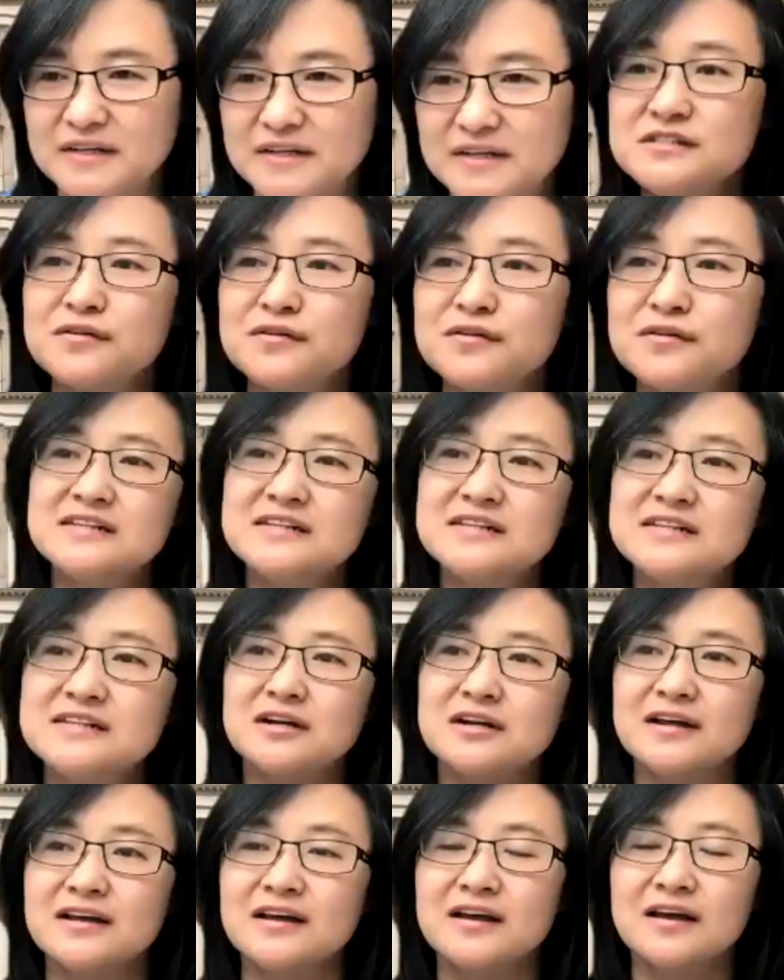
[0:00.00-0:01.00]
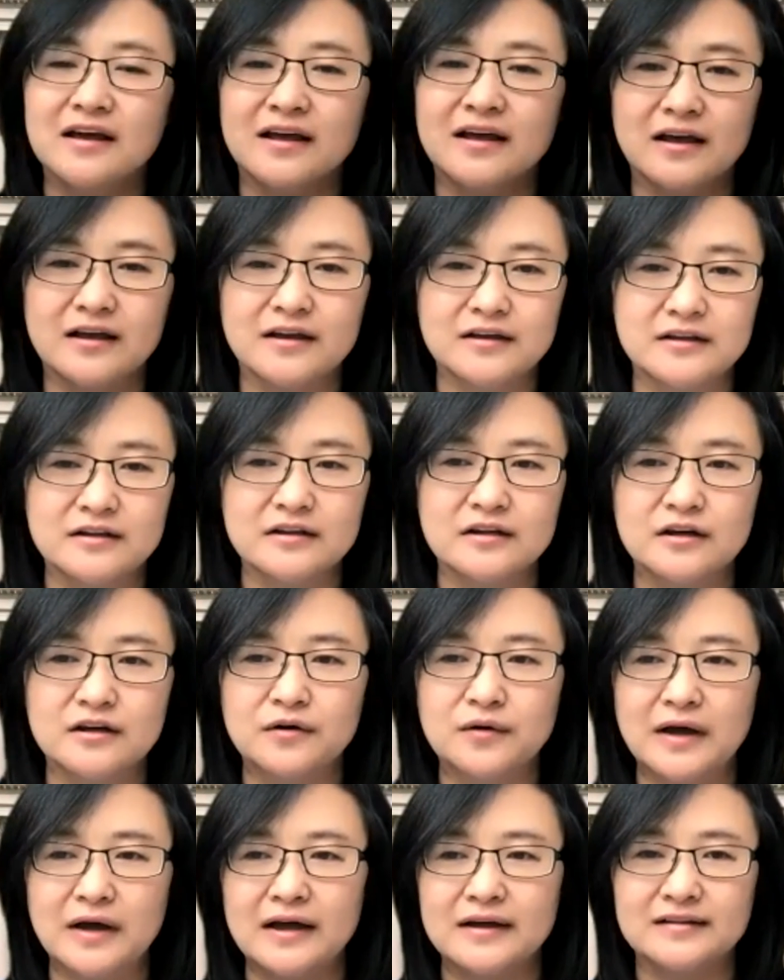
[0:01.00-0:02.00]
So that's actually a
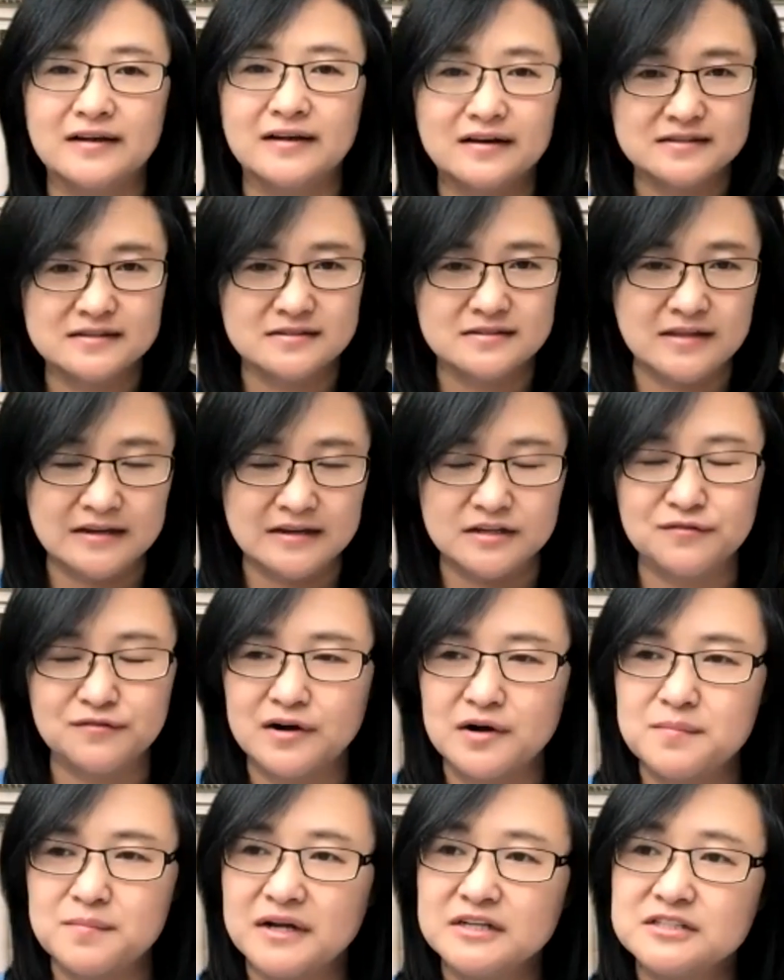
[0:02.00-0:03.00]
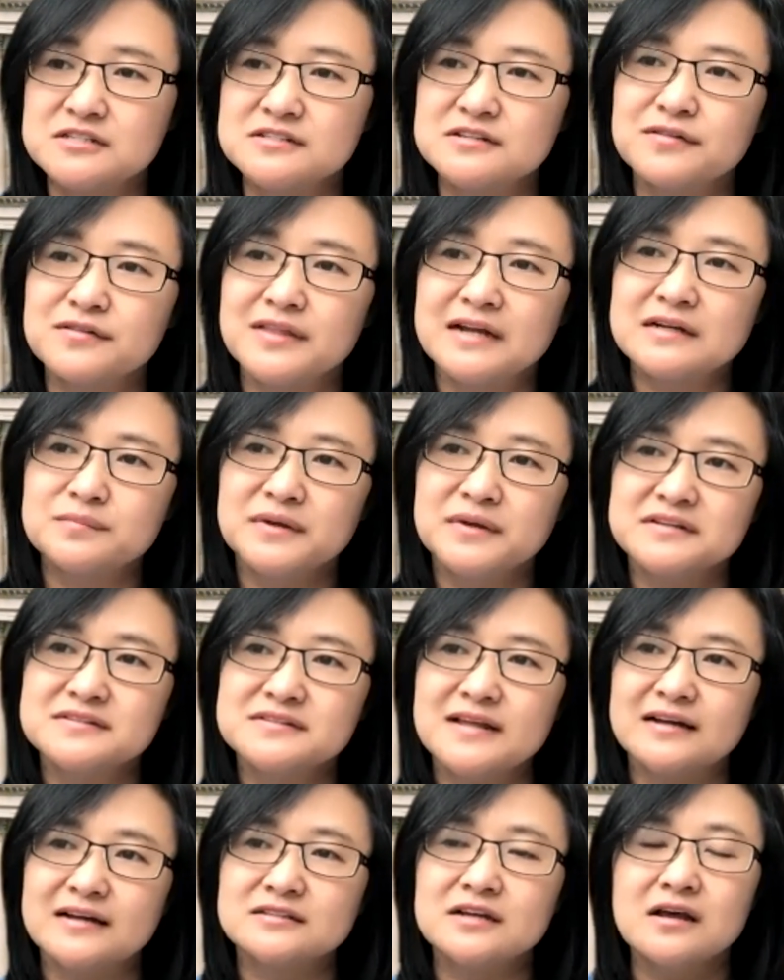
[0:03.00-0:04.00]
nice, thank you very much. So that means
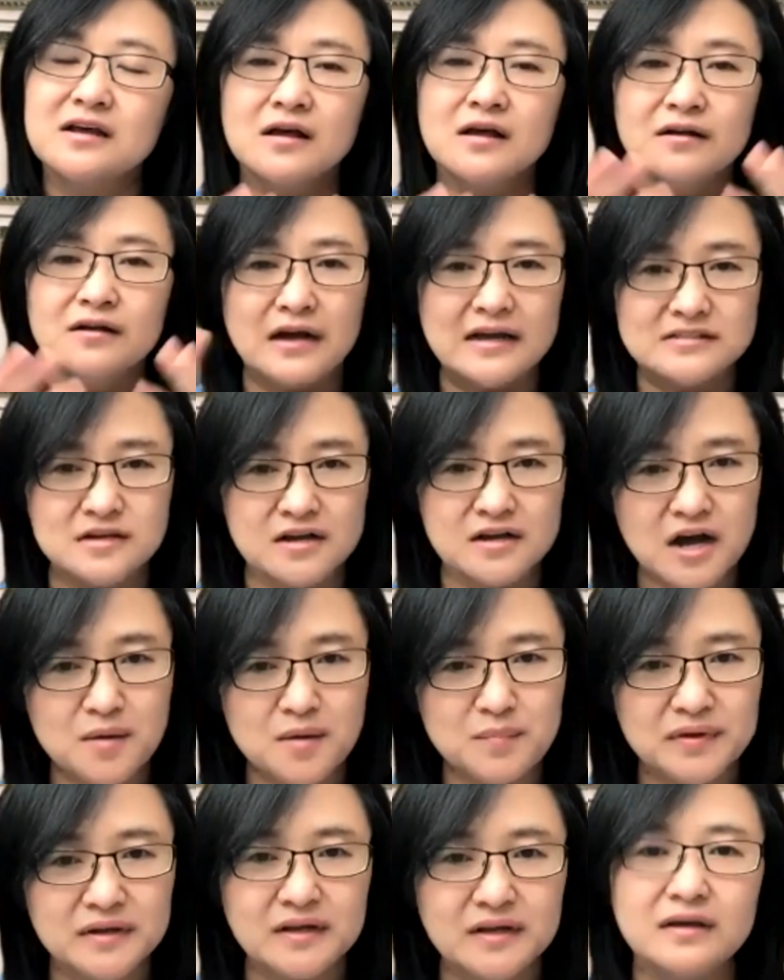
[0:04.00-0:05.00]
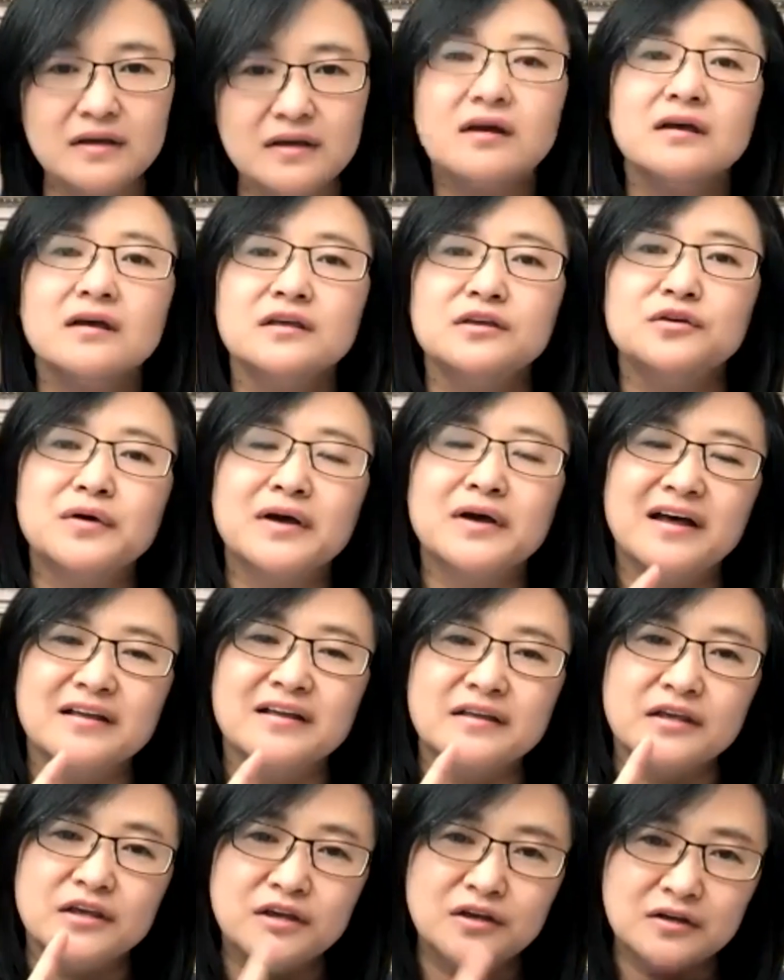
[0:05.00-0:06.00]
that as a company, you
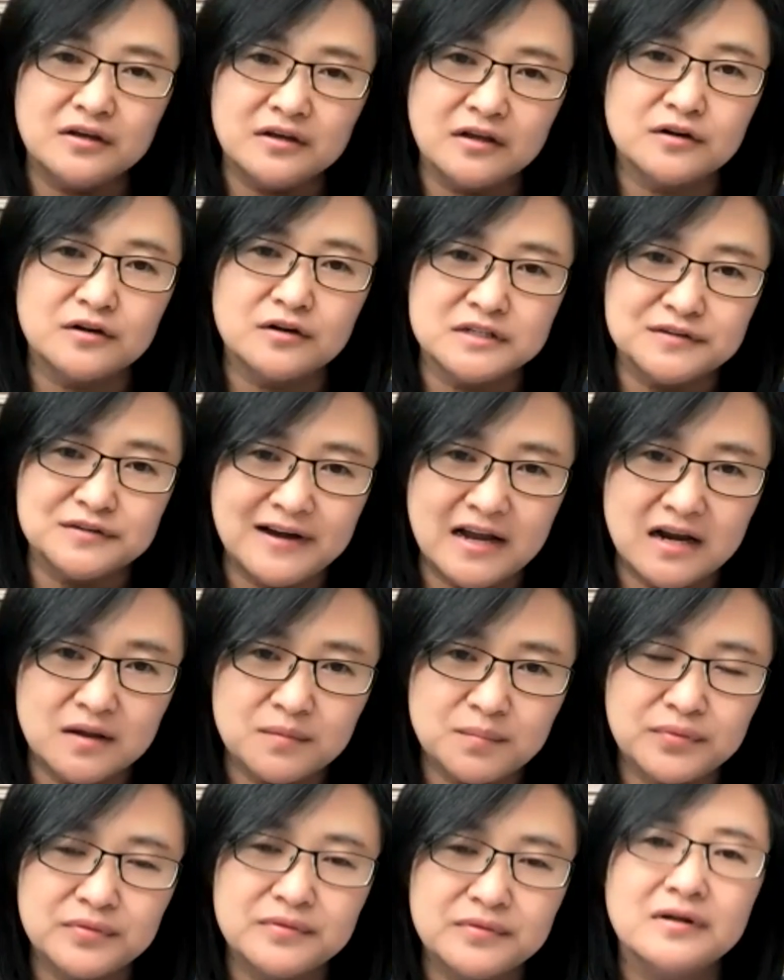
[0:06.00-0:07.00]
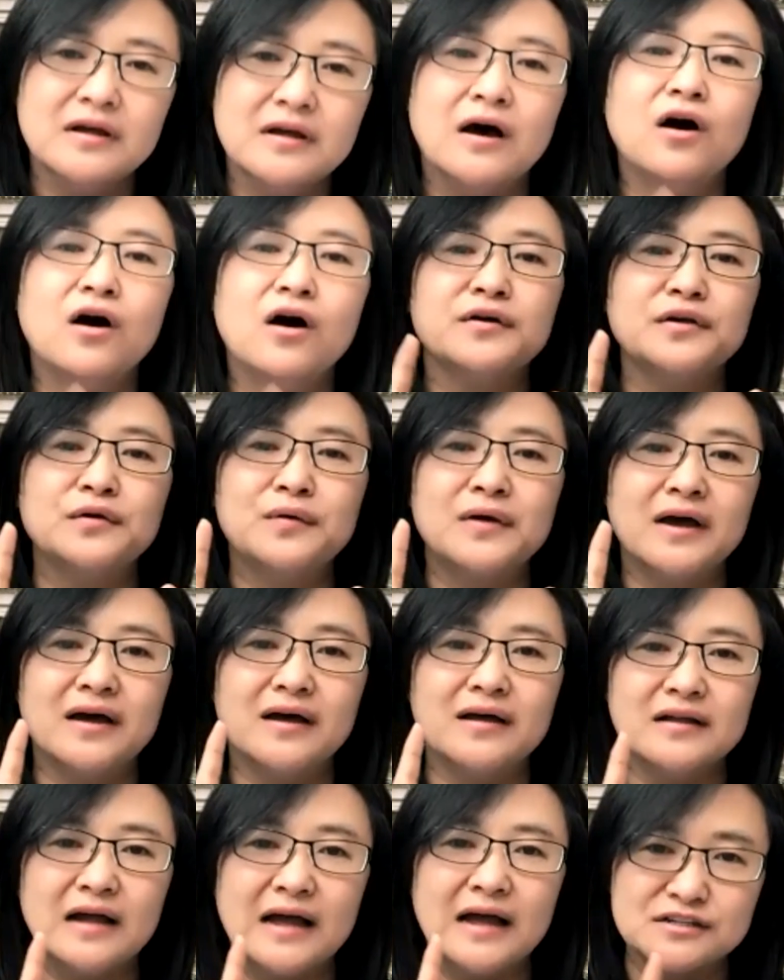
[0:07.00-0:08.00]
can develop, or you
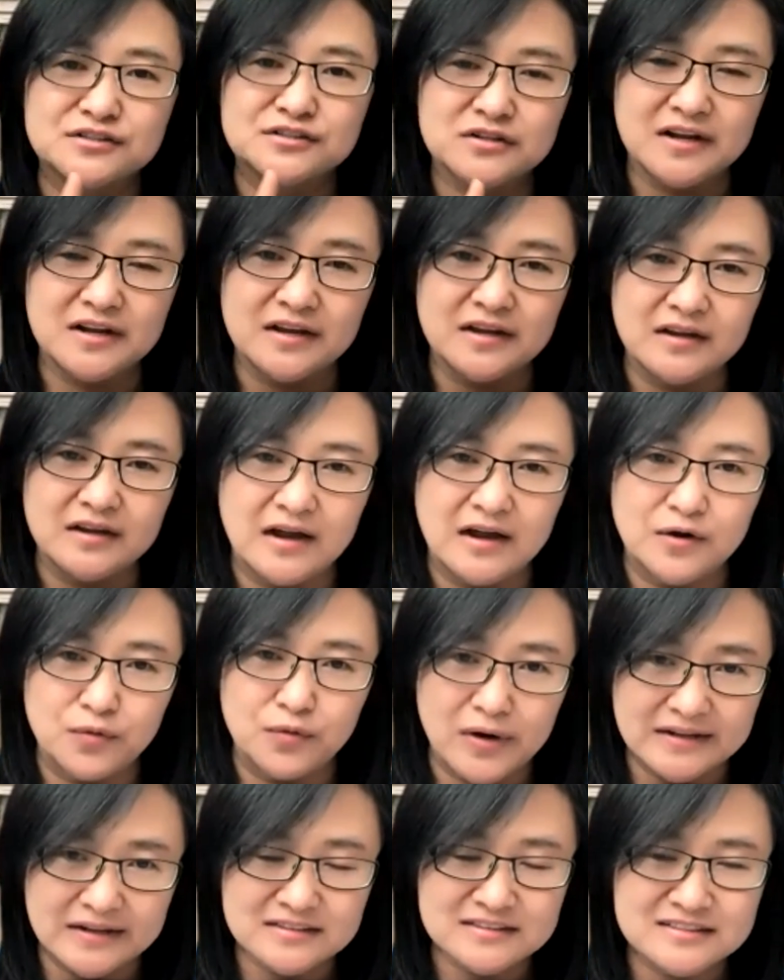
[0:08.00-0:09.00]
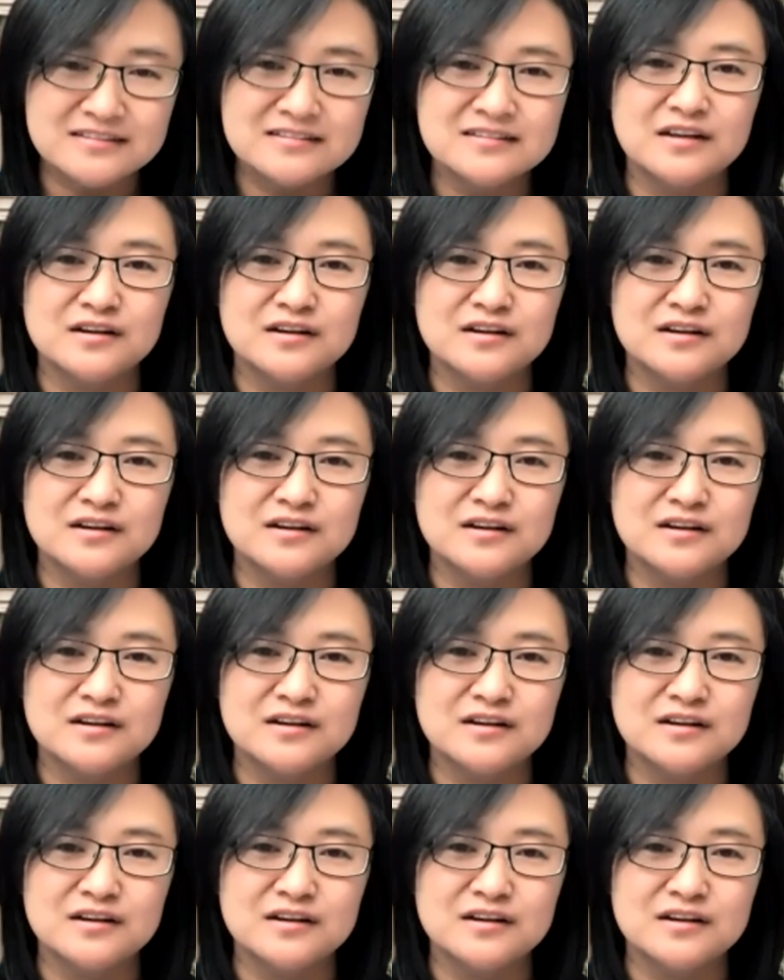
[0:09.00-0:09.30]
can actually rent,